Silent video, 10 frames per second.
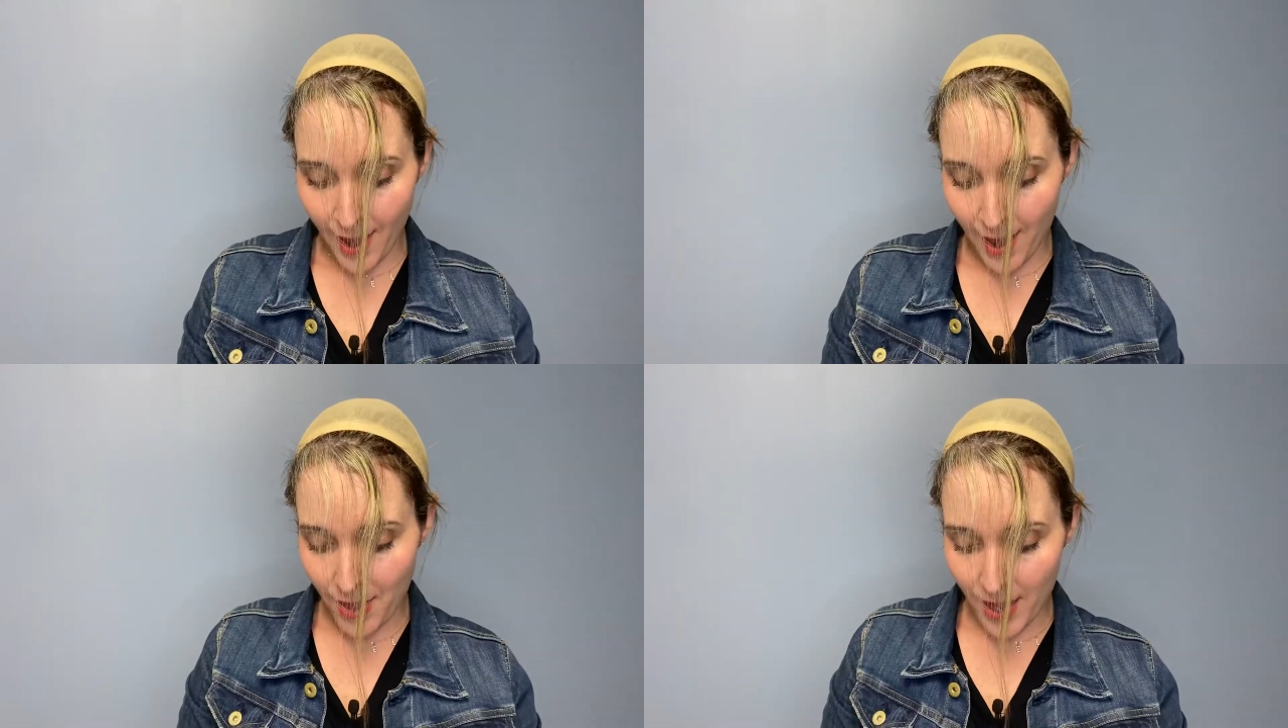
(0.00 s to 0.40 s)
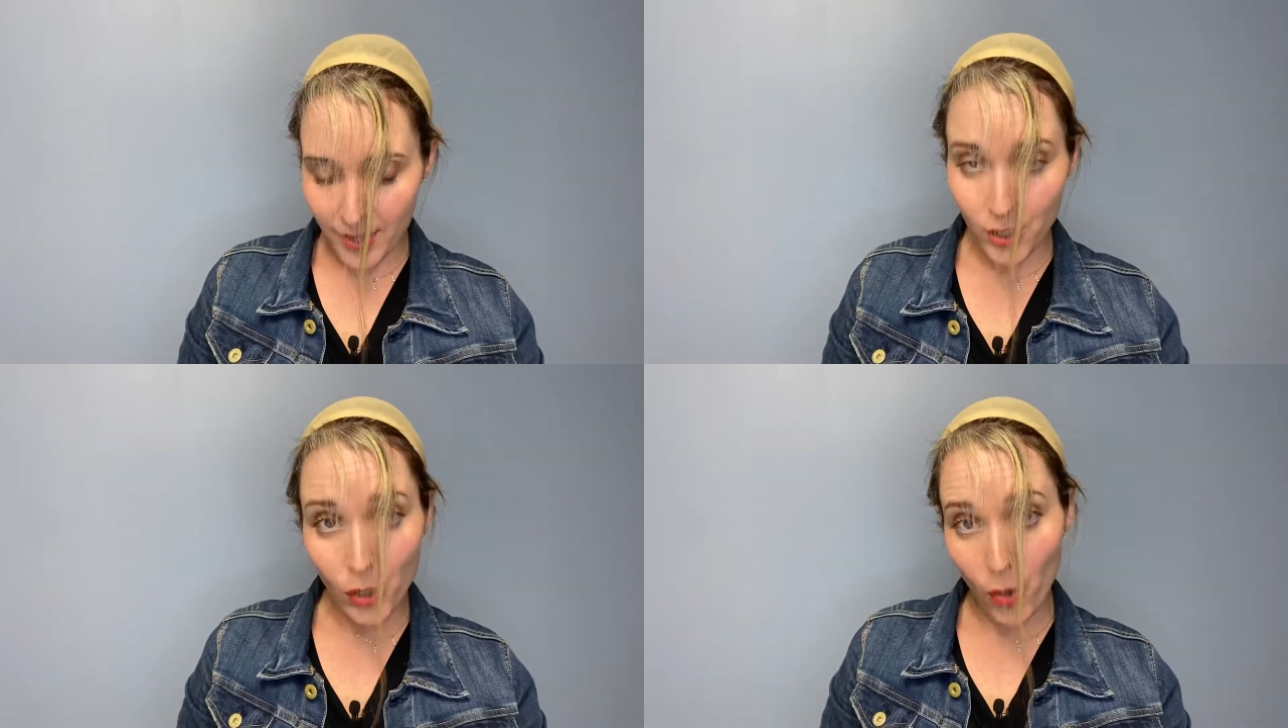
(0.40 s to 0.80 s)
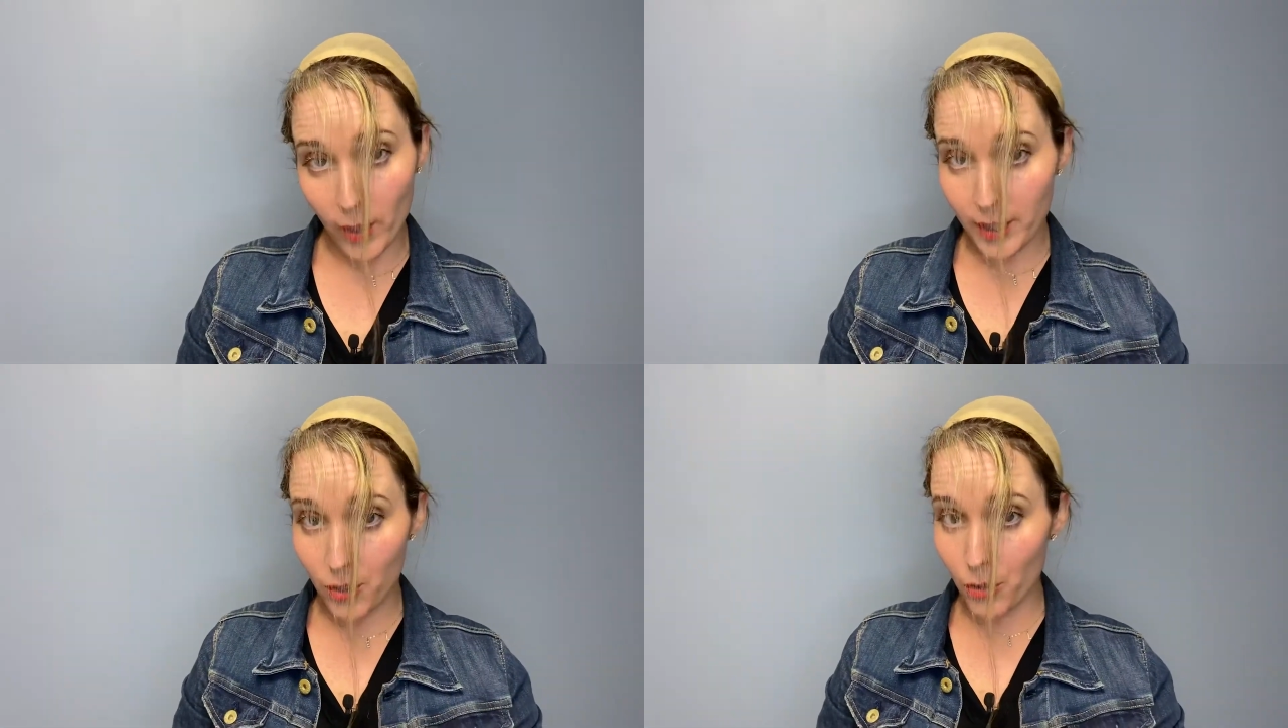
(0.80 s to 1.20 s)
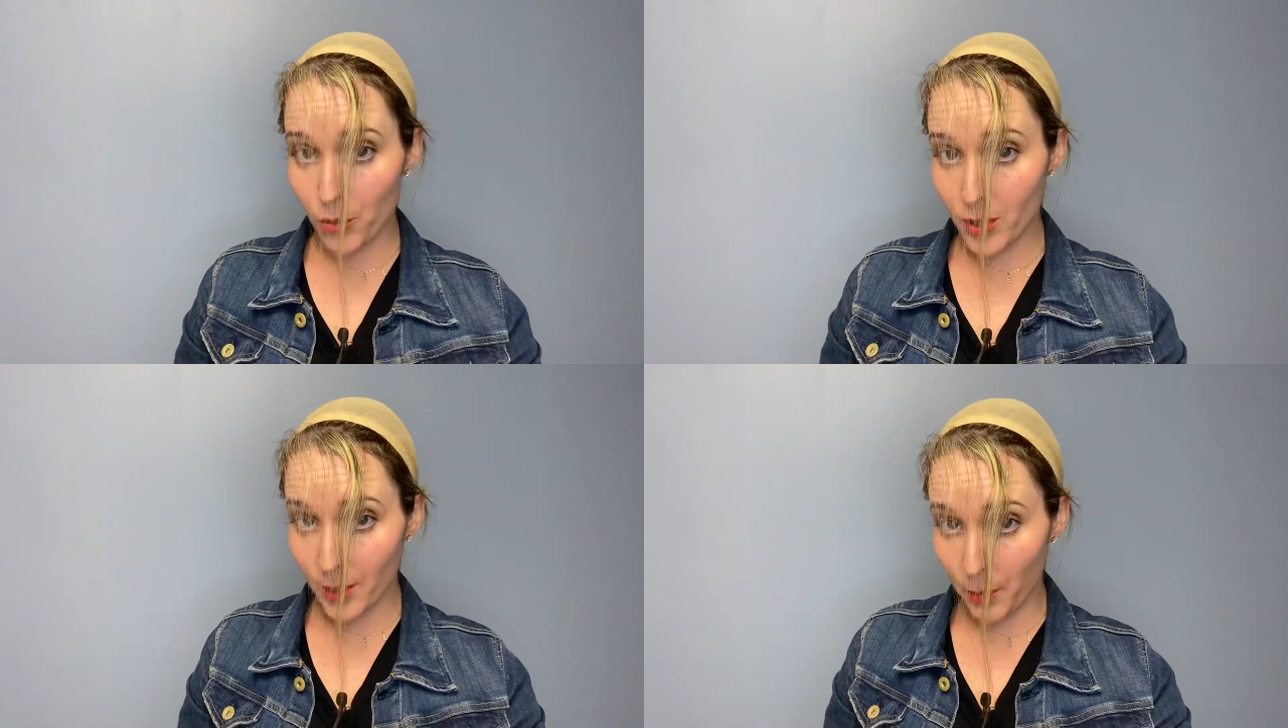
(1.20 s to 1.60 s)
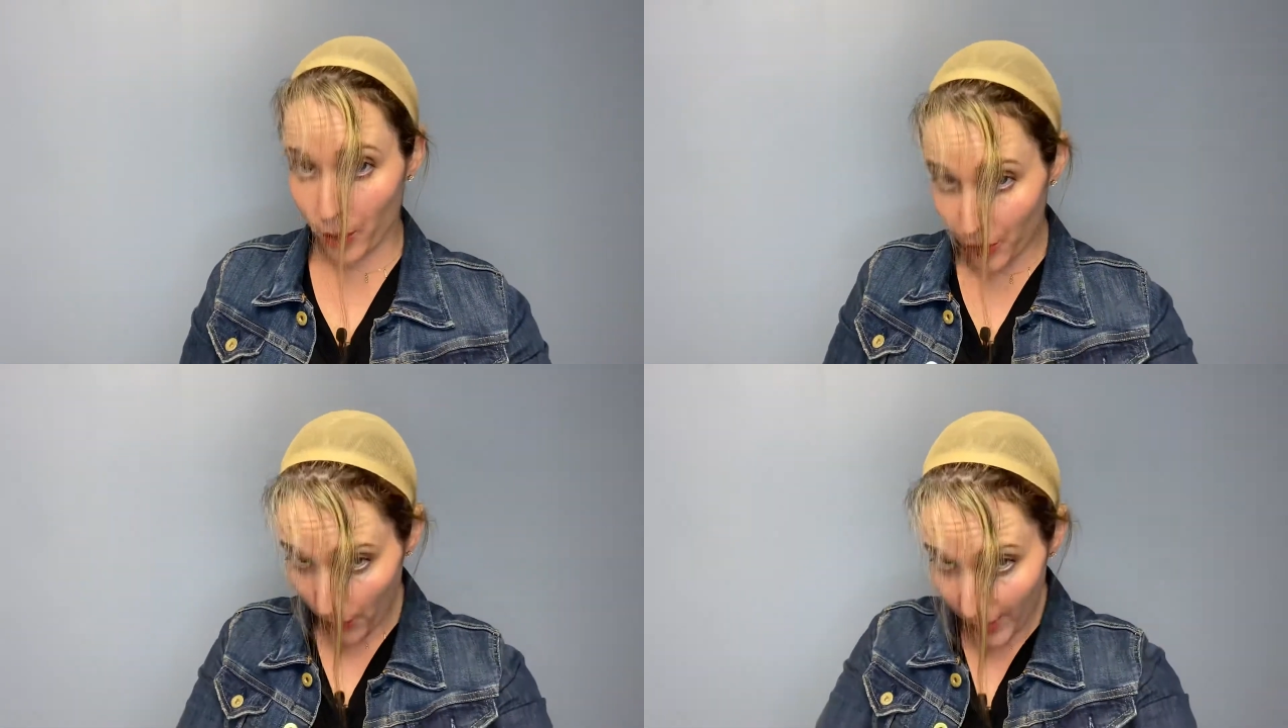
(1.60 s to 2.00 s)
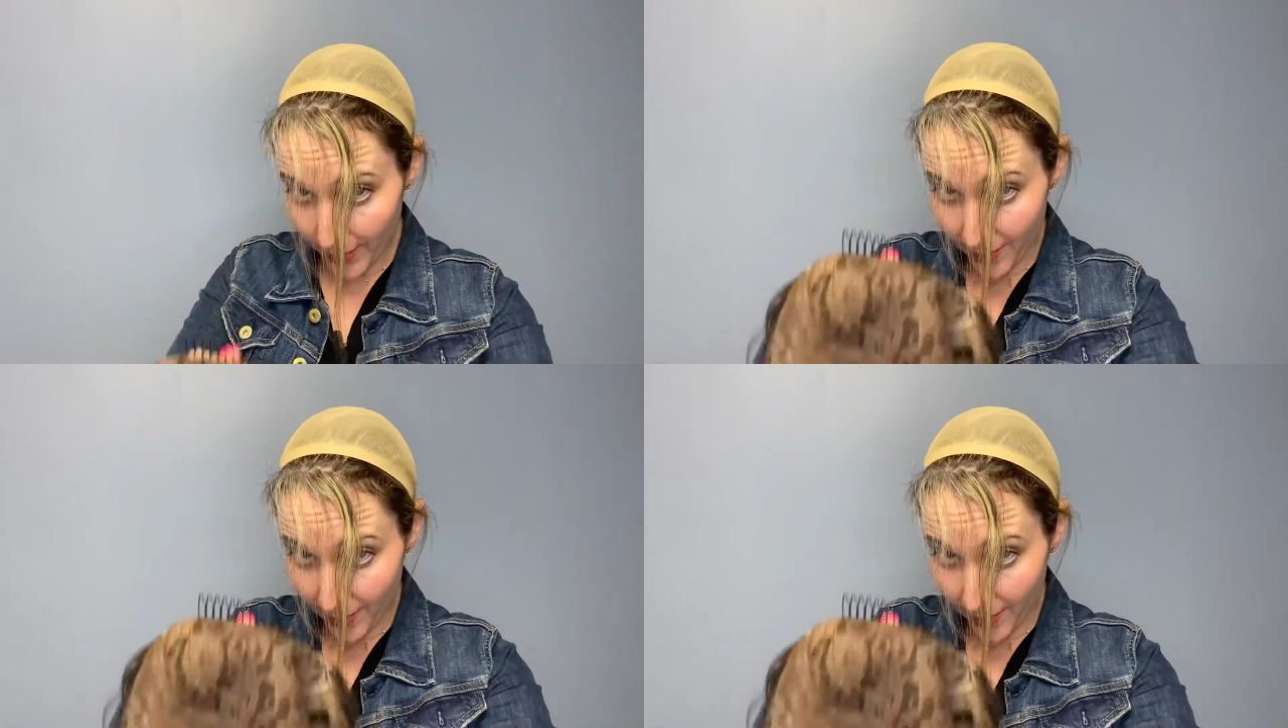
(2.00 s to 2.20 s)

And then you're going to slip on your wig.